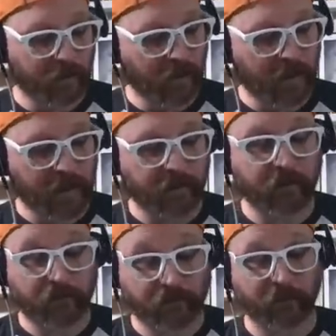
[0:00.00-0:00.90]
uh,
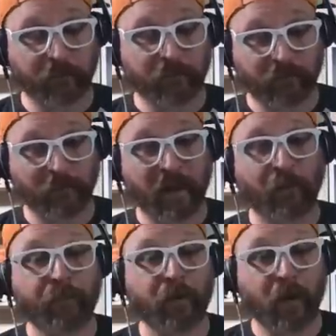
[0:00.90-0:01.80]
some some
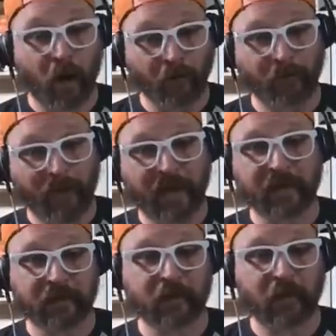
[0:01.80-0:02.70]
help on the
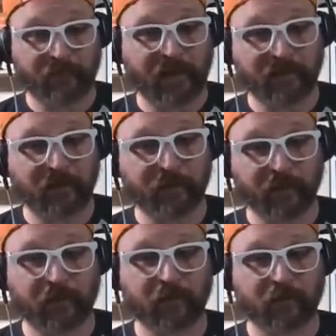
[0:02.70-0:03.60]
back end of that
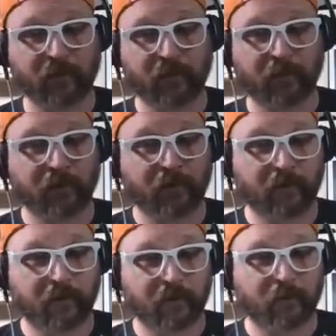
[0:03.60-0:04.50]
defense
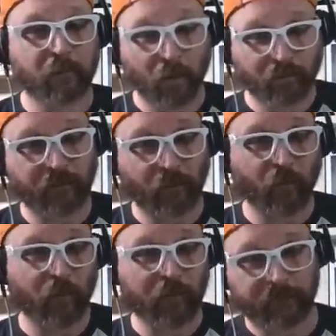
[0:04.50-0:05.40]
moving
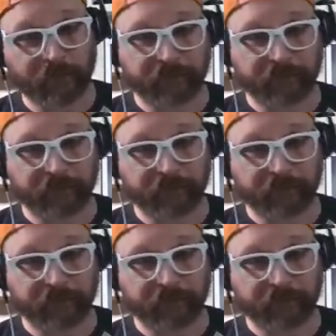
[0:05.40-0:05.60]
forward.